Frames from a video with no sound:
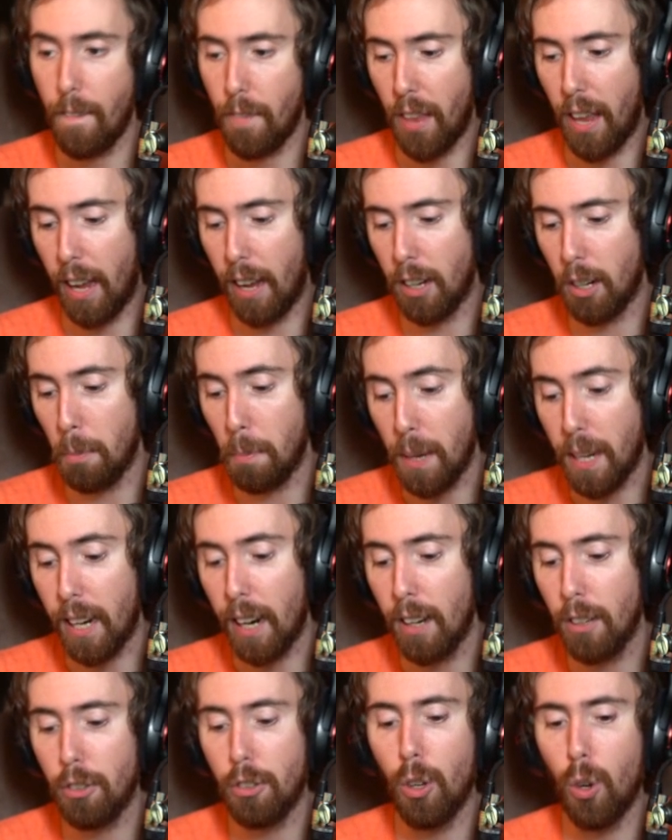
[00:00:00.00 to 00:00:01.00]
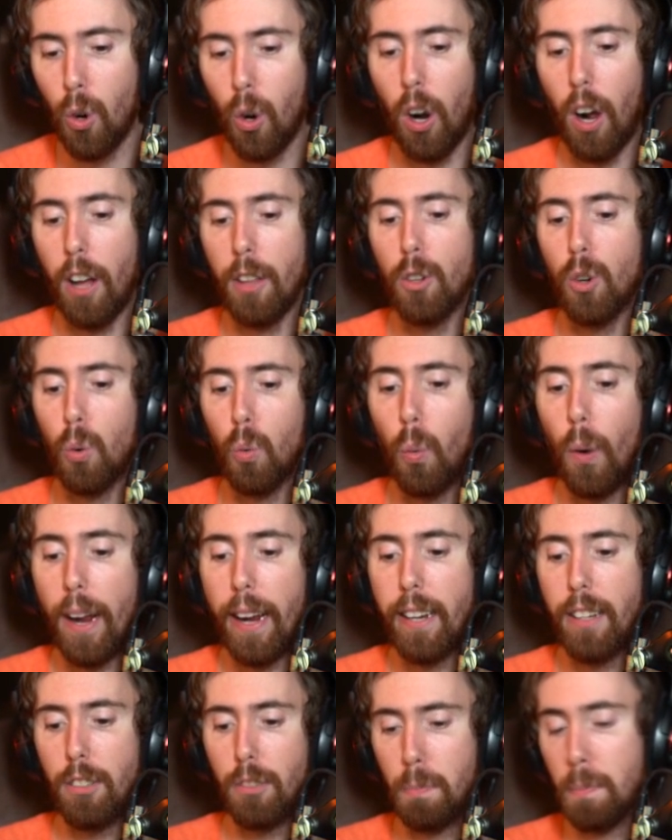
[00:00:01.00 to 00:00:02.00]
And because there are other
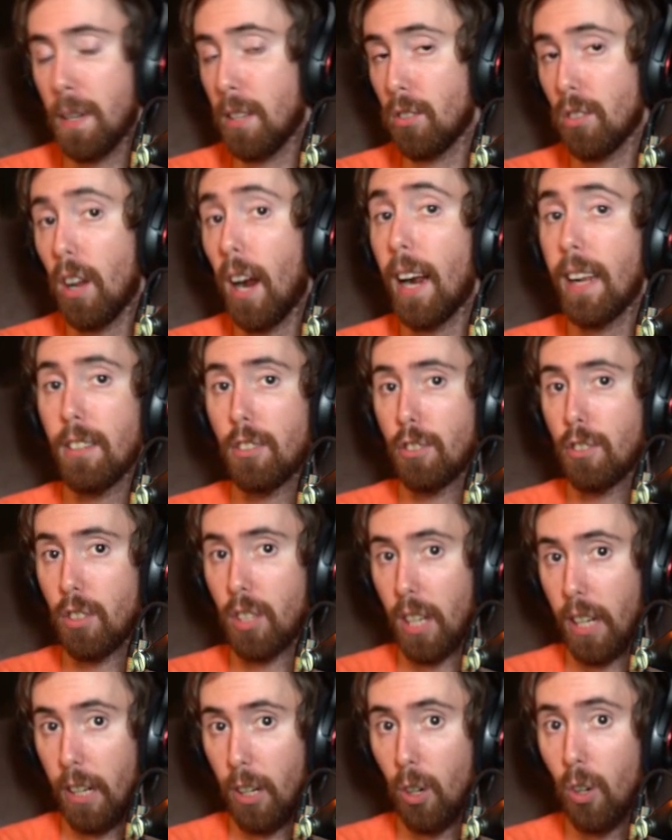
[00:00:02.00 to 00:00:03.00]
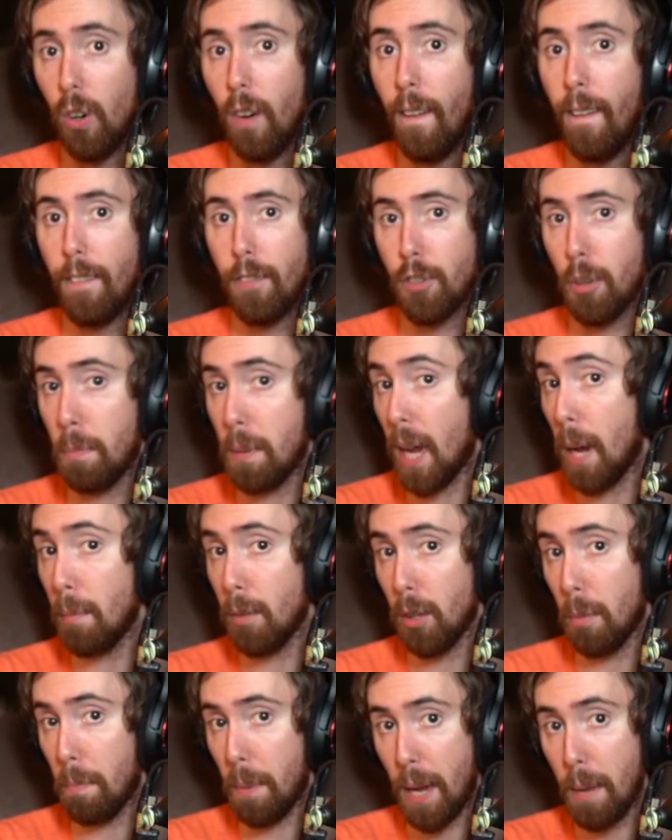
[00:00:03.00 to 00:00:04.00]
ways besides skill to be
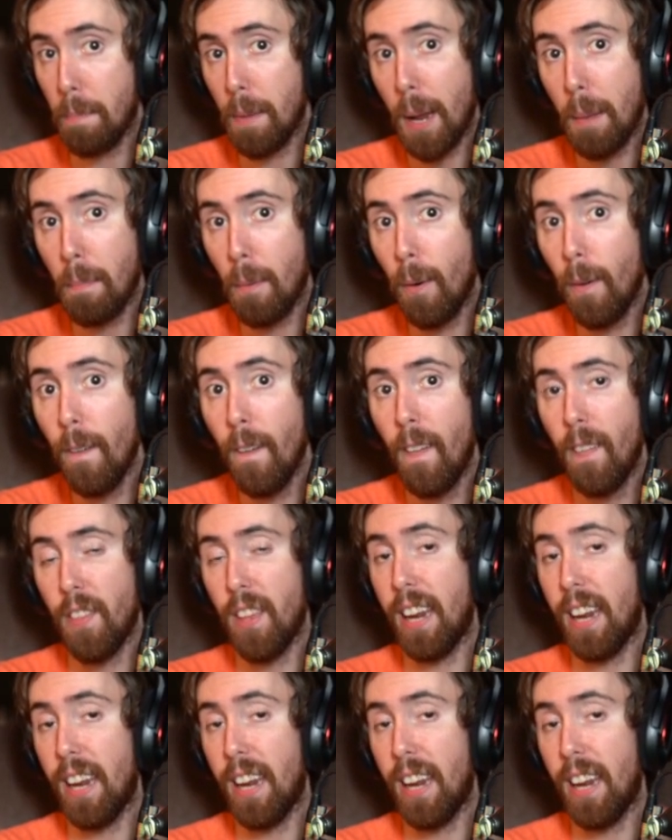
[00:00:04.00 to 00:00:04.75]
able to beat people,